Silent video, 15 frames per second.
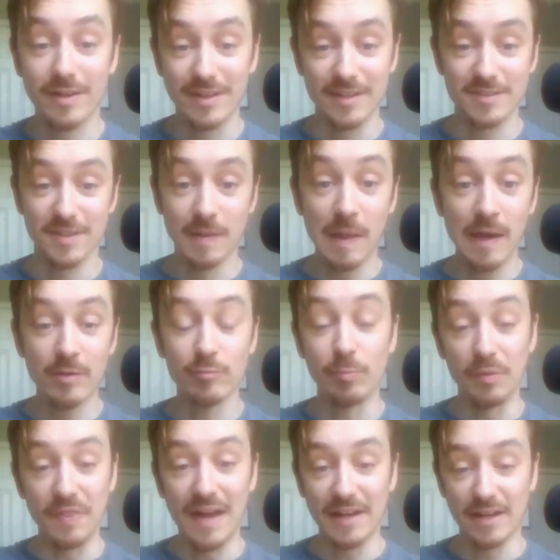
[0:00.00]
is alive but
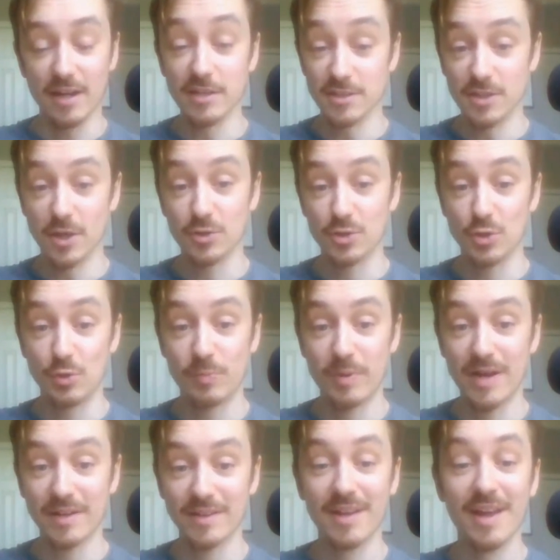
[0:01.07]
that guy's not Tupac,
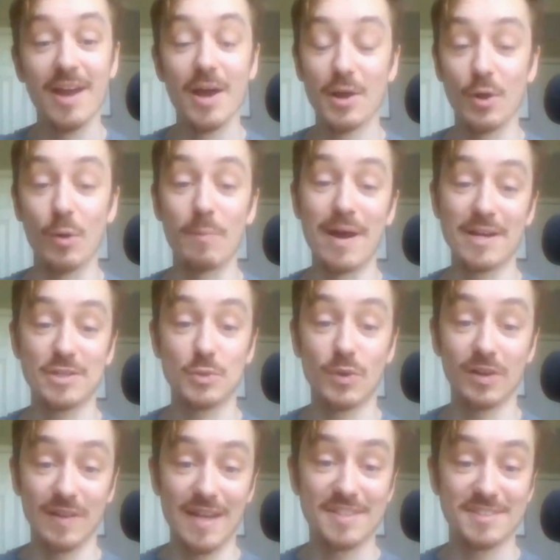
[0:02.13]
going back to our
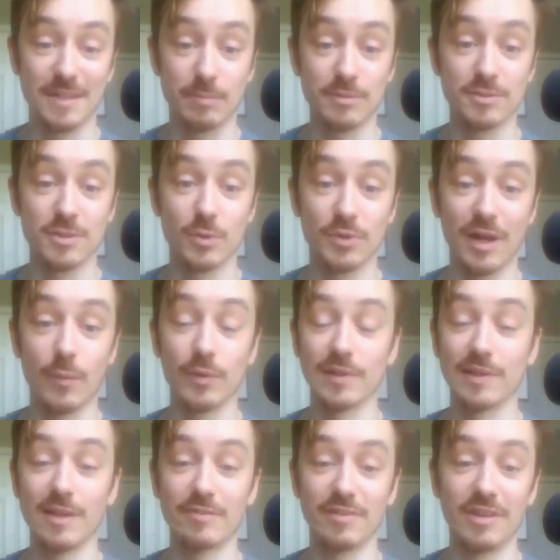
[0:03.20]
last episode, I would love
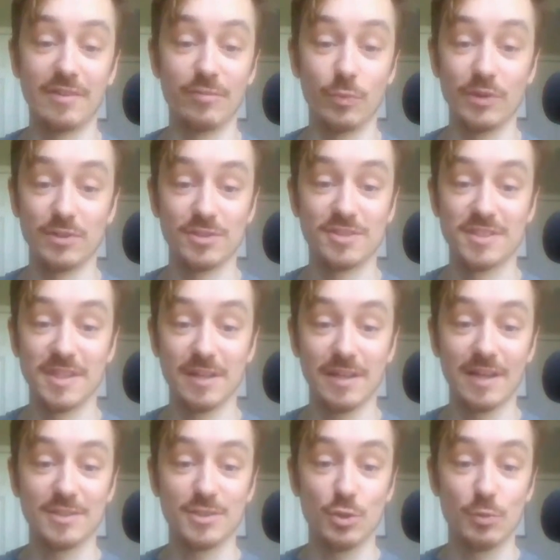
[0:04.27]
it if we just see a
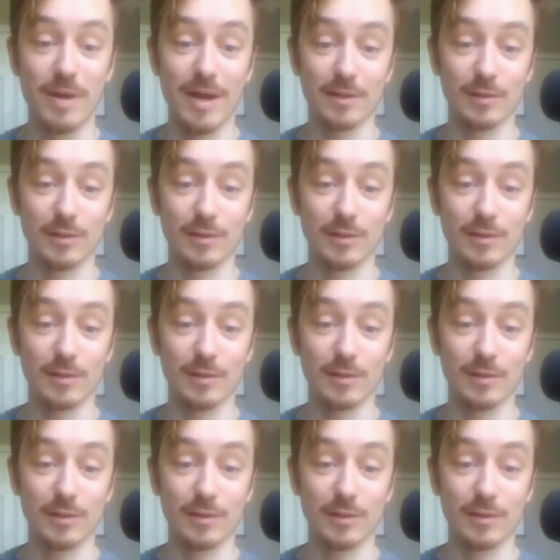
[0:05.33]
Tupac